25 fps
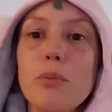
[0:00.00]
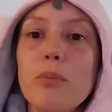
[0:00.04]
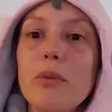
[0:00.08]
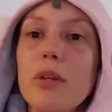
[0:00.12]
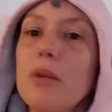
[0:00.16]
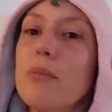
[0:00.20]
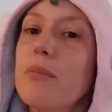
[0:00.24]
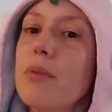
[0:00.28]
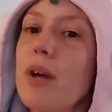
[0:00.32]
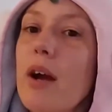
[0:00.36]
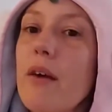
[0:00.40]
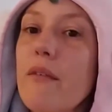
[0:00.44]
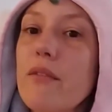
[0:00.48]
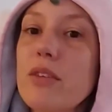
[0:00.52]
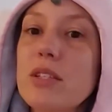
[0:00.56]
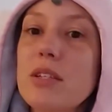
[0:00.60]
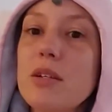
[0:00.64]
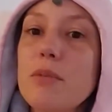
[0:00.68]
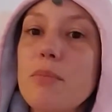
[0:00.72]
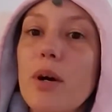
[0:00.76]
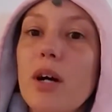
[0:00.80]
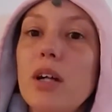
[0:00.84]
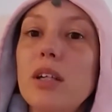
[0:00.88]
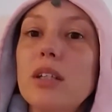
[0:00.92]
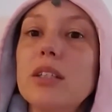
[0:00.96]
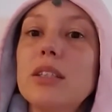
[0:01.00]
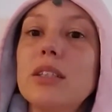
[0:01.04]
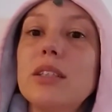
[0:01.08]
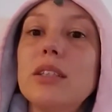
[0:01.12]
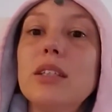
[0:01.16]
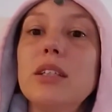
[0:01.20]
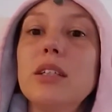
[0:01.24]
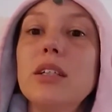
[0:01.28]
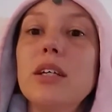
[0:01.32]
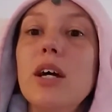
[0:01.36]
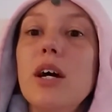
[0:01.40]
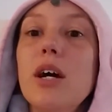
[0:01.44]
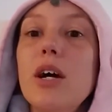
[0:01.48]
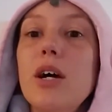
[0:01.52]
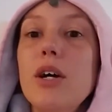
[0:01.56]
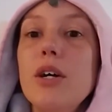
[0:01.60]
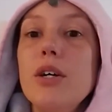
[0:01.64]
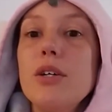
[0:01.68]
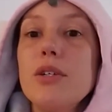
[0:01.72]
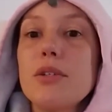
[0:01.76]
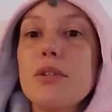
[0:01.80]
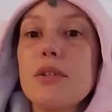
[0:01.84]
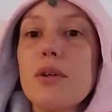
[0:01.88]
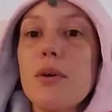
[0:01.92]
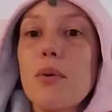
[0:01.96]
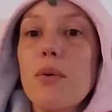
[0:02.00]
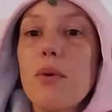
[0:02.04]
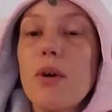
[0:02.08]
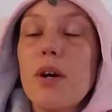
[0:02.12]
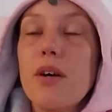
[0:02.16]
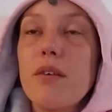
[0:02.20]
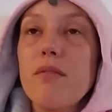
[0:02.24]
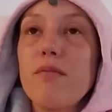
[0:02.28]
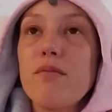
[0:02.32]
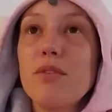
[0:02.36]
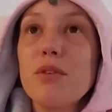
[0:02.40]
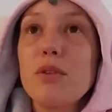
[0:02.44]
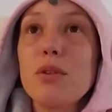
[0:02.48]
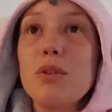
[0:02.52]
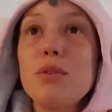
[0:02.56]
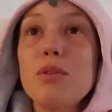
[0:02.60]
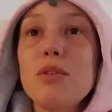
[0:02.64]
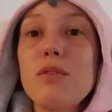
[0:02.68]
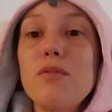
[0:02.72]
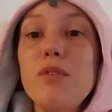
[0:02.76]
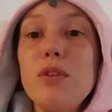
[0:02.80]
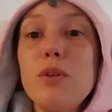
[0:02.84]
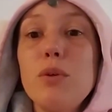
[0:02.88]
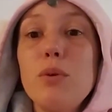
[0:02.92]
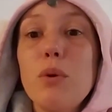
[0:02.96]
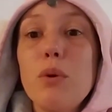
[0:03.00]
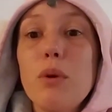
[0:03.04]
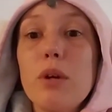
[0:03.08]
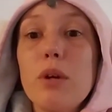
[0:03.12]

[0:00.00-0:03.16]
like privacy policy. So for those of you who are